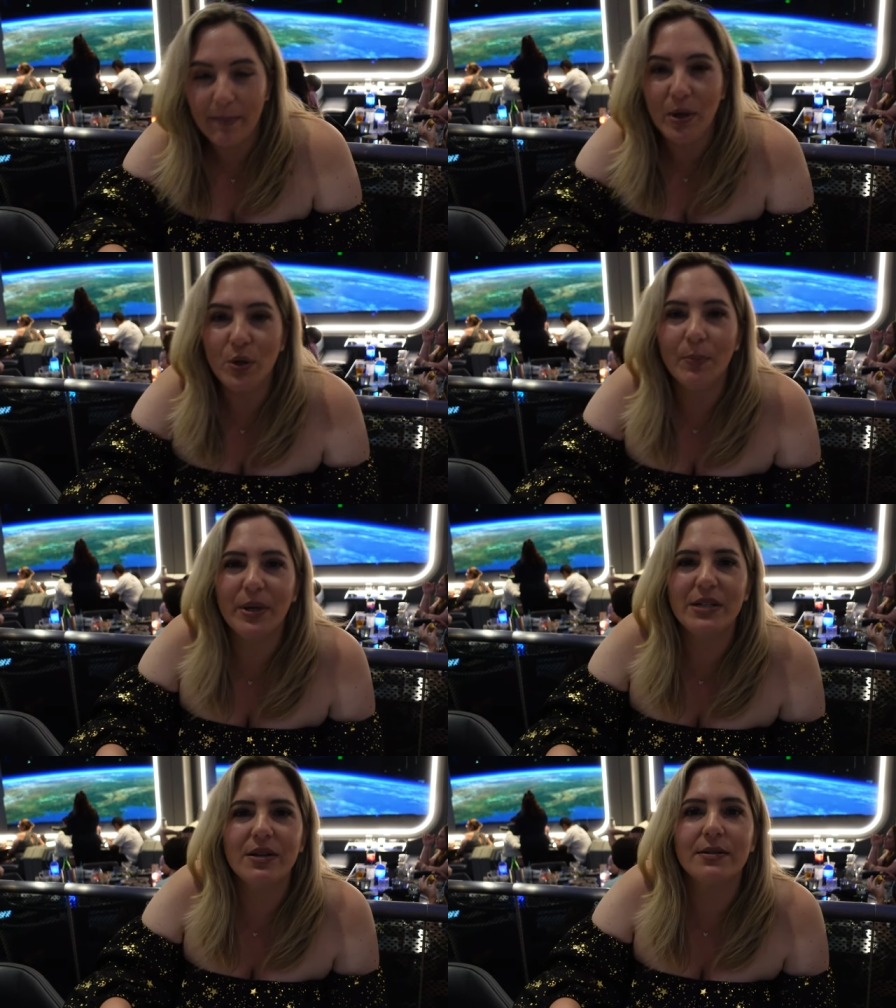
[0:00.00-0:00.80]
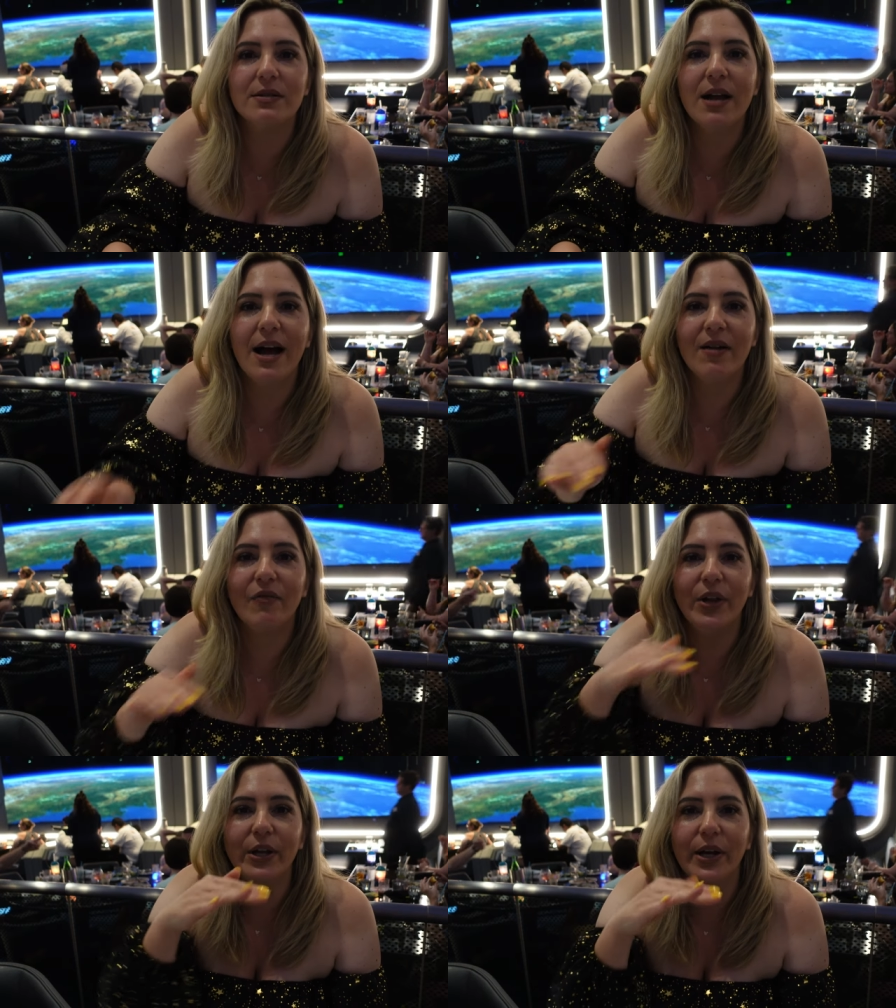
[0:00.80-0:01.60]
milk, but it doesn't have
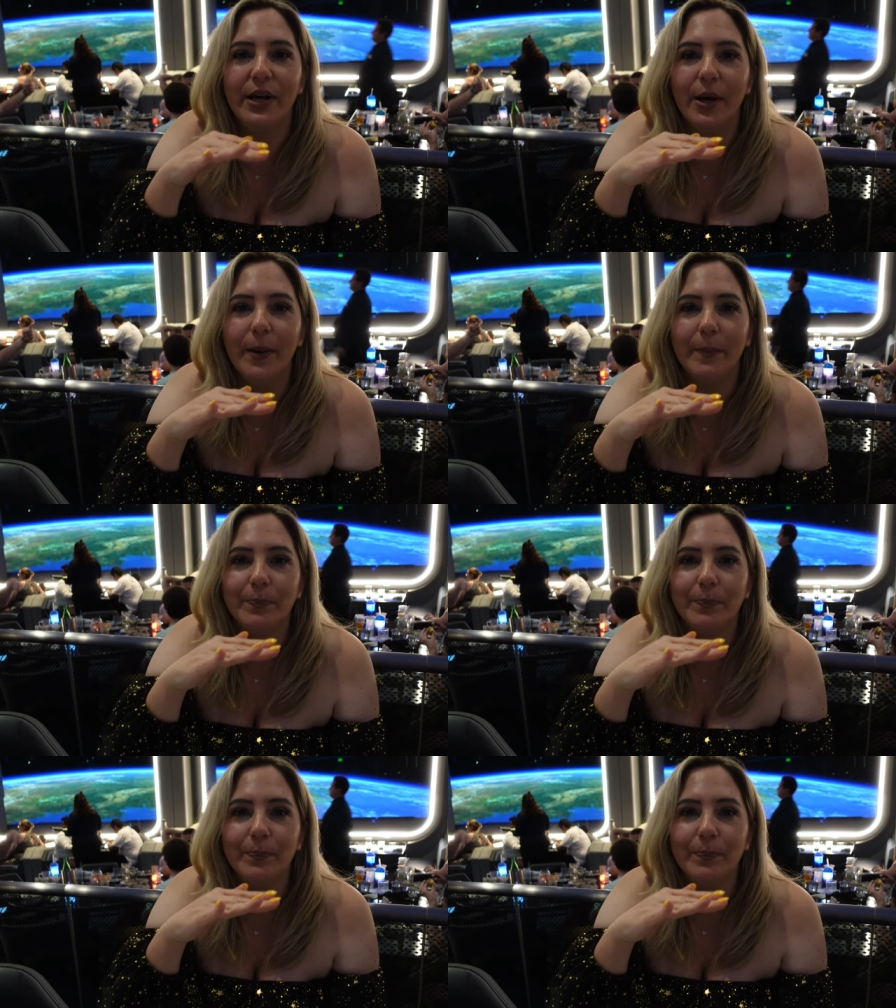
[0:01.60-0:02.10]
like a